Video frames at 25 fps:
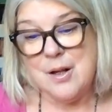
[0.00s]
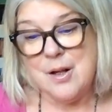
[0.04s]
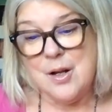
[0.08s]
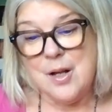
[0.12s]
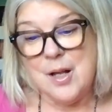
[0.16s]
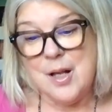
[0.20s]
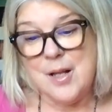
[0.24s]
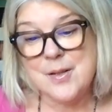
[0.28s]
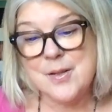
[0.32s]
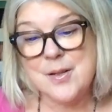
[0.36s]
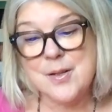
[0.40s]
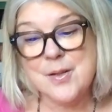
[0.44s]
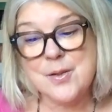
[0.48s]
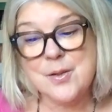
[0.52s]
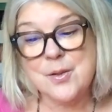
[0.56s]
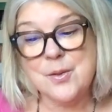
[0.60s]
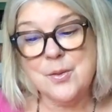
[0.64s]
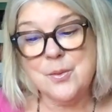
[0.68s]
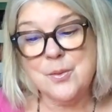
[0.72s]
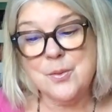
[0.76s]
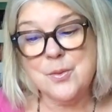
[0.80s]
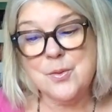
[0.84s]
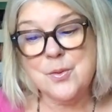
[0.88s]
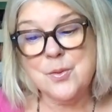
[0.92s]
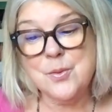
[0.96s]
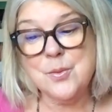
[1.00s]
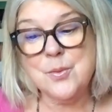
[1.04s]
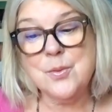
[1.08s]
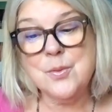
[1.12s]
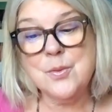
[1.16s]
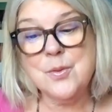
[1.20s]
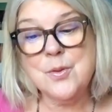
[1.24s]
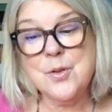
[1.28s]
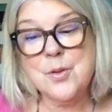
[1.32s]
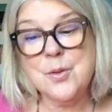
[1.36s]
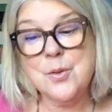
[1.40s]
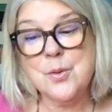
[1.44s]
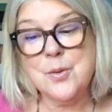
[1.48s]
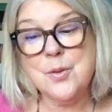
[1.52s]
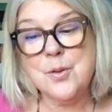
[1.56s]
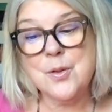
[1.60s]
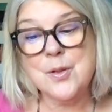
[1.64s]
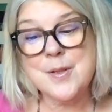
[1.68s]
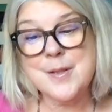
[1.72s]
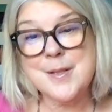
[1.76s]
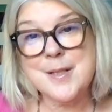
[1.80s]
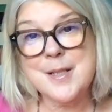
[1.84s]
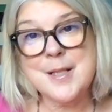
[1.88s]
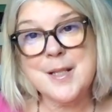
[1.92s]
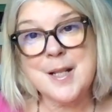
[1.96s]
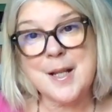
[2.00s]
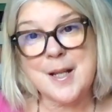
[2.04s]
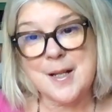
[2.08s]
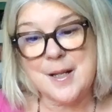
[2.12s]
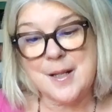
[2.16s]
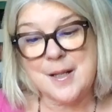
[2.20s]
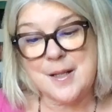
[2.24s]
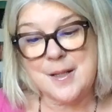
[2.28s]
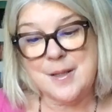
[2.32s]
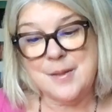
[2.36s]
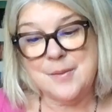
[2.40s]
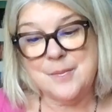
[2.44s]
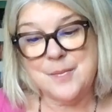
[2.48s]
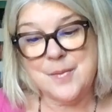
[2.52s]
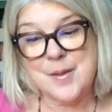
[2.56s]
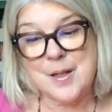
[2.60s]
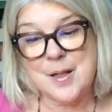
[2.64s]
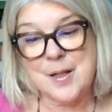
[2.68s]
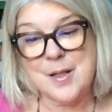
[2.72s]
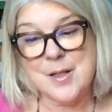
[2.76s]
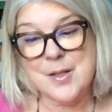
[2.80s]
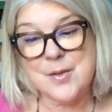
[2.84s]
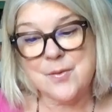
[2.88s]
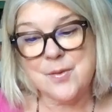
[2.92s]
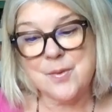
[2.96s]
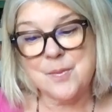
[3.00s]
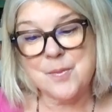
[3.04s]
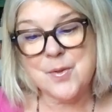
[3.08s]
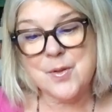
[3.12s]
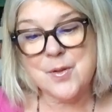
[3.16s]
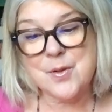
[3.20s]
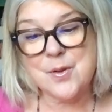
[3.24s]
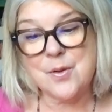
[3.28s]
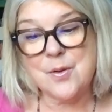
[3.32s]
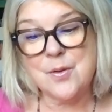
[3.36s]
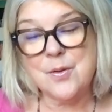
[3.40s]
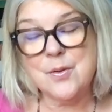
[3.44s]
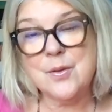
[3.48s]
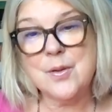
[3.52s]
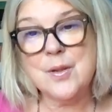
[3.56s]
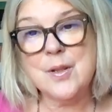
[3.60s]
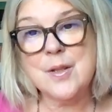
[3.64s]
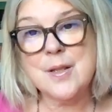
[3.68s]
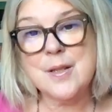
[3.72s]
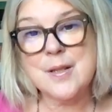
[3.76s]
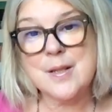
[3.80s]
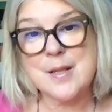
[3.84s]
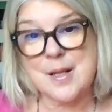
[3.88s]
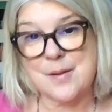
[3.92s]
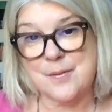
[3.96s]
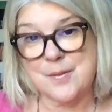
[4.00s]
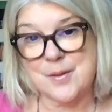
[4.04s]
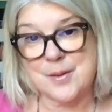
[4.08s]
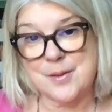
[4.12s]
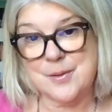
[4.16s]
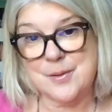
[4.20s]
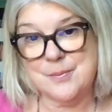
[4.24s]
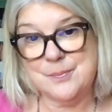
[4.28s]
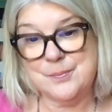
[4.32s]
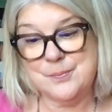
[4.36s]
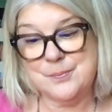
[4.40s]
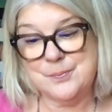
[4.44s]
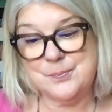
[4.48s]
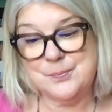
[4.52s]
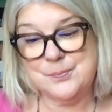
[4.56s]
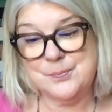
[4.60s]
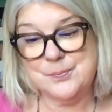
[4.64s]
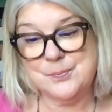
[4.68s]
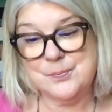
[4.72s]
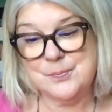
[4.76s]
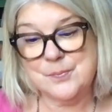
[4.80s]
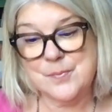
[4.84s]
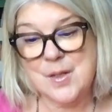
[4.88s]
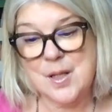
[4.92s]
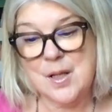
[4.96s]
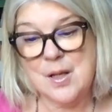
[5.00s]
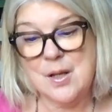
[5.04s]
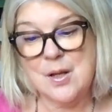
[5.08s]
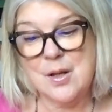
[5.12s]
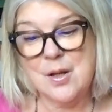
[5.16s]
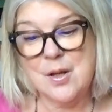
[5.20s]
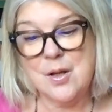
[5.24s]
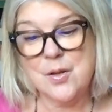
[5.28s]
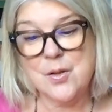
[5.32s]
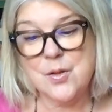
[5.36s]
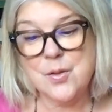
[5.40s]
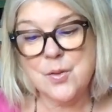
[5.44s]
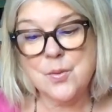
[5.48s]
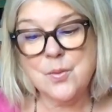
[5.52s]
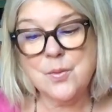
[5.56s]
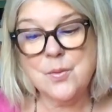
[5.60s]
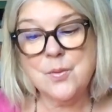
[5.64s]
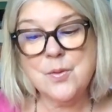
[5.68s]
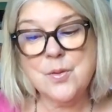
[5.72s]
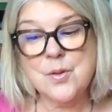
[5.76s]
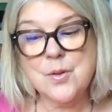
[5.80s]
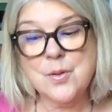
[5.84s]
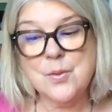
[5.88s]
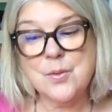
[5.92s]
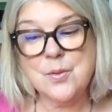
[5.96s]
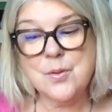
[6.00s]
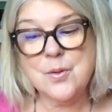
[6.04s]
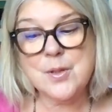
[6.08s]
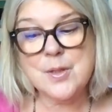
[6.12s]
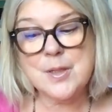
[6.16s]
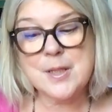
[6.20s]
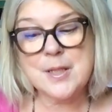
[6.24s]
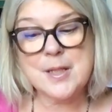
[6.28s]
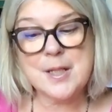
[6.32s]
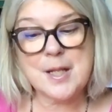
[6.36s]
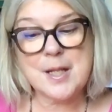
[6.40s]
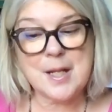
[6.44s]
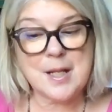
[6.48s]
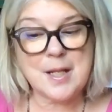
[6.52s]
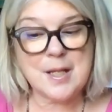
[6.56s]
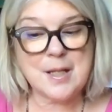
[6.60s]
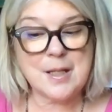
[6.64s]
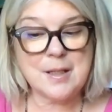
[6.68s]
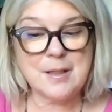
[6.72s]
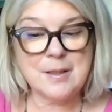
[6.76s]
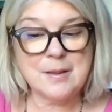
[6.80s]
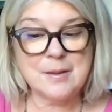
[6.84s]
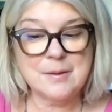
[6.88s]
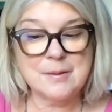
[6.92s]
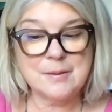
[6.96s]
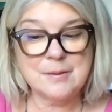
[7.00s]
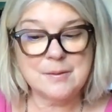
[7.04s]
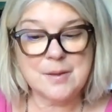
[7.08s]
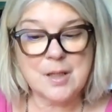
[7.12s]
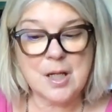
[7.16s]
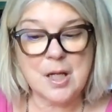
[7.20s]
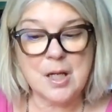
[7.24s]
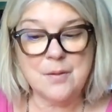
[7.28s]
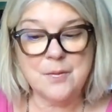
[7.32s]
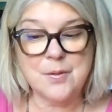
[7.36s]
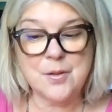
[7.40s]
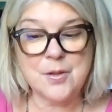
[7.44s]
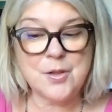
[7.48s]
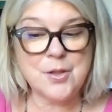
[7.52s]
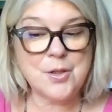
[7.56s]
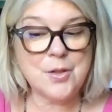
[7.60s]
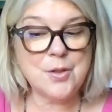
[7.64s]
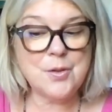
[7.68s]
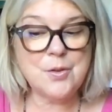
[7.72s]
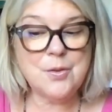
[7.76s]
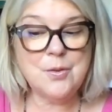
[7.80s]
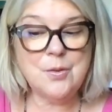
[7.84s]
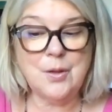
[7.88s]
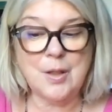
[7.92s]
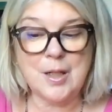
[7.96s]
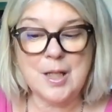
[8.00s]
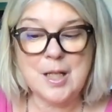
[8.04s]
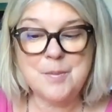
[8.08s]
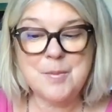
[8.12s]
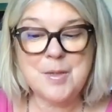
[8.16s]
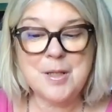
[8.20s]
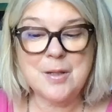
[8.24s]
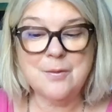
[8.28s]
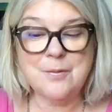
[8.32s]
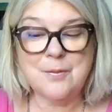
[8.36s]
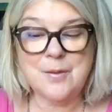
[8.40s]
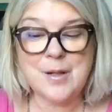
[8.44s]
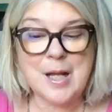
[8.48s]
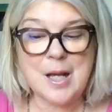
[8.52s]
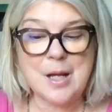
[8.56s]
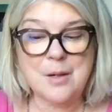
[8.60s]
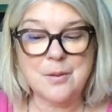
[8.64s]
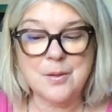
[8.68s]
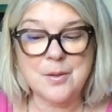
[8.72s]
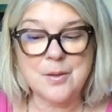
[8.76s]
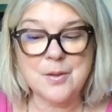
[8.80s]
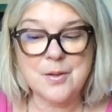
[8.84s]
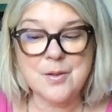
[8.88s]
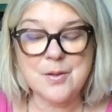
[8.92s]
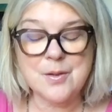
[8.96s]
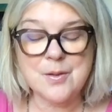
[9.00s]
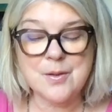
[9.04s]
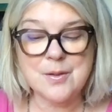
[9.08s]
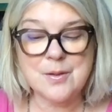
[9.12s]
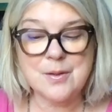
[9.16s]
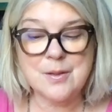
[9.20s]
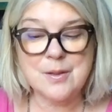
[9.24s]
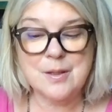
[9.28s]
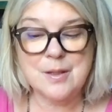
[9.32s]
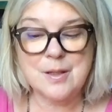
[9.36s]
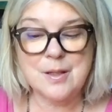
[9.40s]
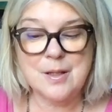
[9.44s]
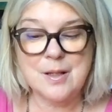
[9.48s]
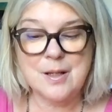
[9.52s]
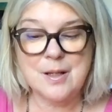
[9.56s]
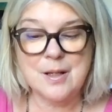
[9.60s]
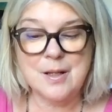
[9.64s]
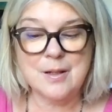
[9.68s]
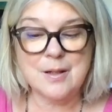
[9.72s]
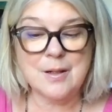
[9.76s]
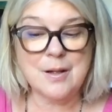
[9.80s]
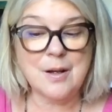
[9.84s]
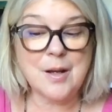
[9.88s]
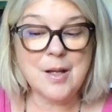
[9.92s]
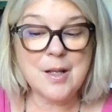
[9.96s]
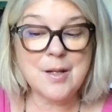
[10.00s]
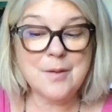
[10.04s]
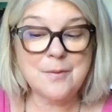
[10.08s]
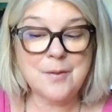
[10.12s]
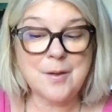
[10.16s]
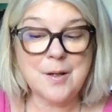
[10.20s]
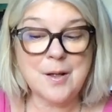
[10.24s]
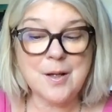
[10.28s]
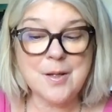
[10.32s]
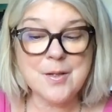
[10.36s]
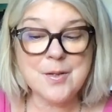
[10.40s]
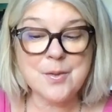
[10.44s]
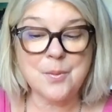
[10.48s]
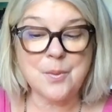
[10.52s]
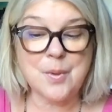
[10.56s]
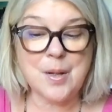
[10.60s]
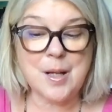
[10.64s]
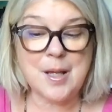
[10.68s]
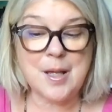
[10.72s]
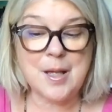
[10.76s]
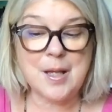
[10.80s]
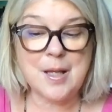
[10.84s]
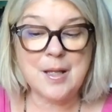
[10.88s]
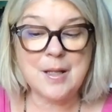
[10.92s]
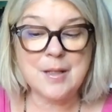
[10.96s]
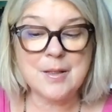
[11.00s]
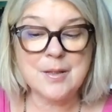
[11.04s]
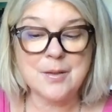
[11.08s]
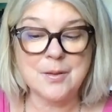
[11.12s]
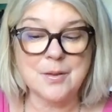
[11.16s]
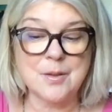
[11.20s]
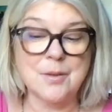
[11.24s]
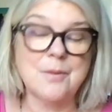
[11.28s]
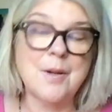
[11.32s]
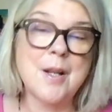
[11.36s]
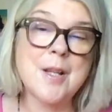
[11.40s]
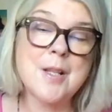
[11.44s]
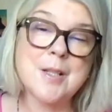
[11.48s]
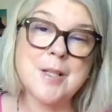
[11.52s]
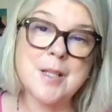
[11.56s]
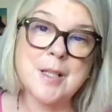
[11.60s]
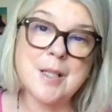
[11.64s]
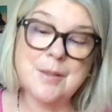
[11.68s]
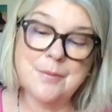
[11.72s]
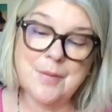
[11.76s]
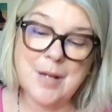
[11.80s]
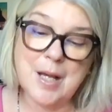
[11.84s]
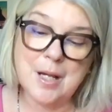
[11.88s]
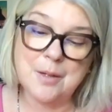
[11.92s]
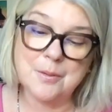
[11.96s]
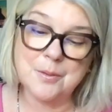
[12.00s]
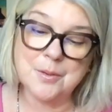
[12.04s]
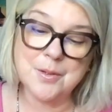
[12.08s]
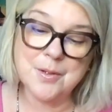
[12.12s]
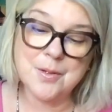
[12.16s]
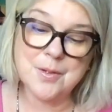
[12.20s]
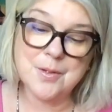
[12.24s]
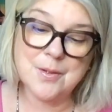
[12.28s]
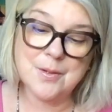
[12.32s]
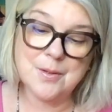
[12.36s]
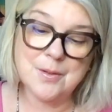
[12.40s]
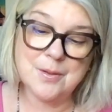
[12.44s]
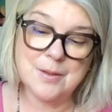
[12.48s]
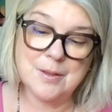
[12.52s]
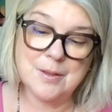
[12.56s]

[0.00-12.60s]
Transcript: This is called Dawn Talks Today, and it's from Song 7. Dawn talks today over dew gleaming flowers. Night flies away till the resting of hours.